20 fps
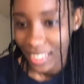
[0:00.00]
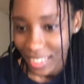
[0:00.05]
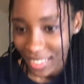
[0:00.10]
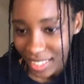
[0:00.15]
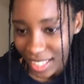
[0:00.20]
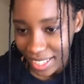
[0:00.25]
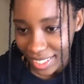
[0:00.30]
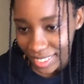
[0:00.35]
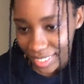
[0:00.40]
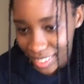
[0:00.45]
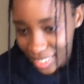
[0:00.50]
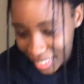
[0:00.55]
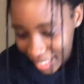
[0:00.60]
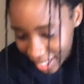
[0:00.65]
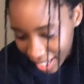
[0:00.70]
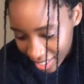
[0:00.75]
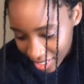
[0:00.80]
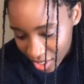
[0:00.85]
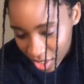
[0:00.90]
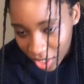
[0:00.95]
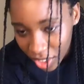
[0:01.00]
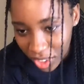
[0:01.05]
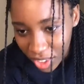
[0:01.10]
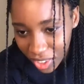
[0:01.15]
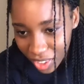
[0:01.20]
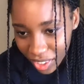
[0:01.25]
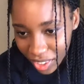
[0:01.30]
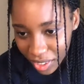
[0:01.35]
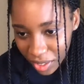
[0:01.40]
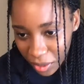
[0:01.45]
That is the
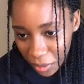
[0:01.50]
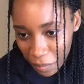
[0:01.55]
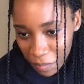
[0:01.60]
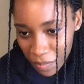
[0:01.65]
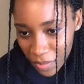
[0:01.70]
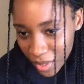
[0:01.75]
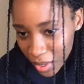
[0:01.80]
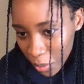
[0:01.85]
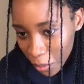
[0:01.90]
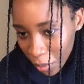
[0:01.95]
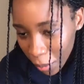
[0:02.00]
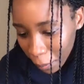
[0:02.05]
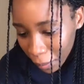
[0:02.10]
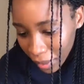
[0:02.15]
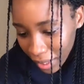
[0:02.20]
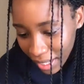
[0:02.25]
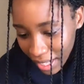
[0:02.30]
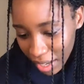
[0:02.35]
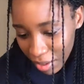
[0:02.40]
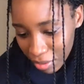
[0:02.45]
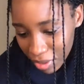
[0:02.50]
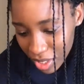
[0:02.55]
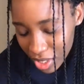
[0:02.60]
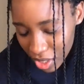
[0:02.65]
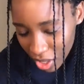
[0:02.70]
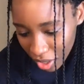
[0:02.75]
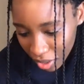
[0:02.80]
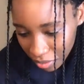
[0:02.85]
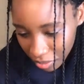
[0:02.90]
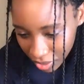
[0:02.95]
answer. We'll play every
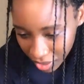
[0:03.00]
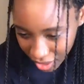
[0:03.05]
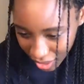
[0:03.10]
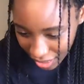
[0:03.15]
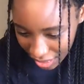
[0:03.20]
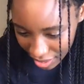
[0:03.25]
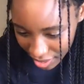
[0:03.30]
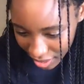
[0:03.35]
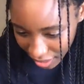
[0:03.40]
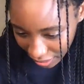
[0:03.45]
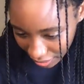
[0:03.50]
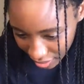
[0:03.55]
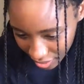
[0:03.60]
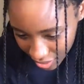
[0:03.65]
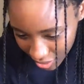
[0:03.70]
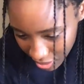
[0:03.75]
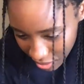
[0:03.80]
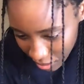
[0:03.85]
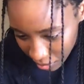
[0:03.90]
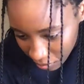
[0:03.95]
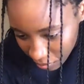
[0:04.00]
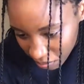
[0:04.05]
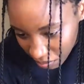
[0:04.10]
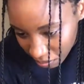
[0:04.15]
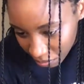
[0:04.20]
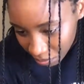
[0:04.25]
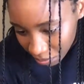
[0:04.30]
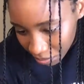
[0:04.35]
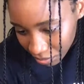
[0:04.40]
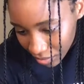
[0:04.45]
song for 30 seconds.
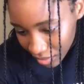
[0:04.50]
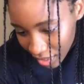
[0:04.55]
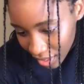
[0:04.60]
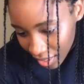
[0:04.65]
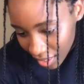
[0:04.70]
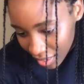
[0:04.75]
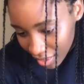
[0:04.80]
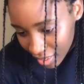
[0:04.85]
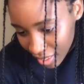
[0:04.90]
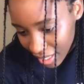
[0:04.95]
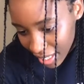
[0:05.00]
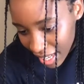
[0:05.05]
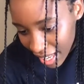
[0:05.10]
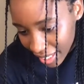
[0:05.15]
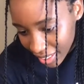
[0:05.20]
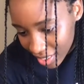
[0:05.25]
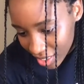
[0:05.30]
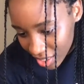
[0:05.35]
The next